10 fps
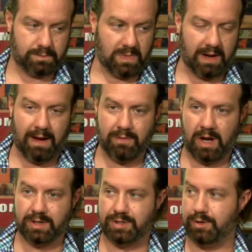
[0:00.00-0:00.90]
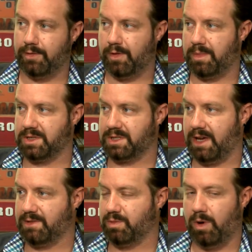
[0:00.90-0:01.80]
I have gotten two of them as
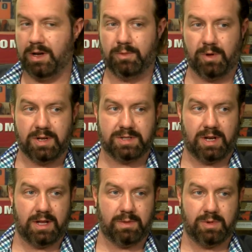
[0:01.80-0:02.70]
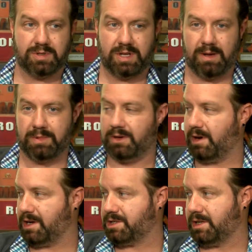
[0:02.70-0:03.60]
gifts. One was uh, the museum
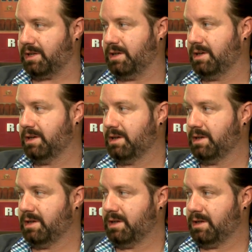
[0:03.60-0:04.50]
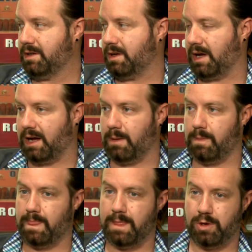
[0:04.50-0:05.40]
collection. Um,
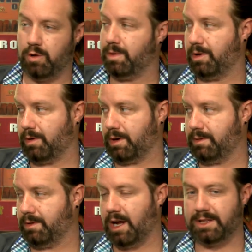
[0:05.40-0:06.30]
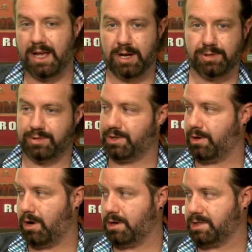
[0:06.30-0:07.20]
humidor, not the actual uh-huh.
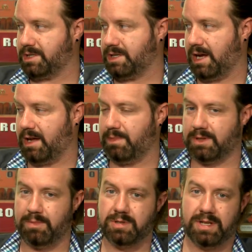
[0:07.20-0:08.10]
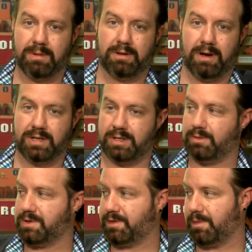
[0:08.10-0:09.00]
cigars inside, but the museum collection
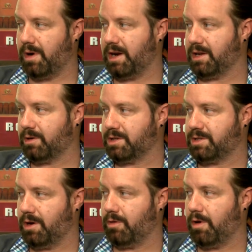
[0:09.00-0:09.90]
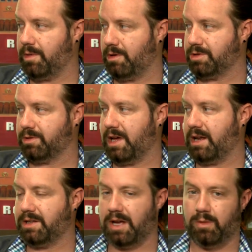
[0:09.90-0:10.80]
was for Monte yeah. Cristo, Romeo and Juliet
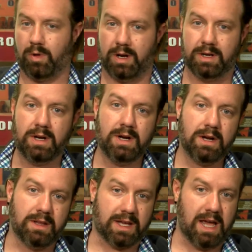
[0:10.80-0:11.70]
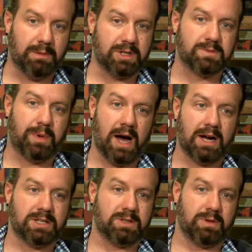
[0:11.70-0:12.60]
had done one. They came with these
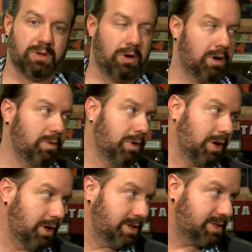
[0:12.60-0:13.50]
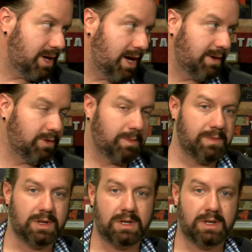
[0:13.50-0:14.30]
boxes with artwork inside of them.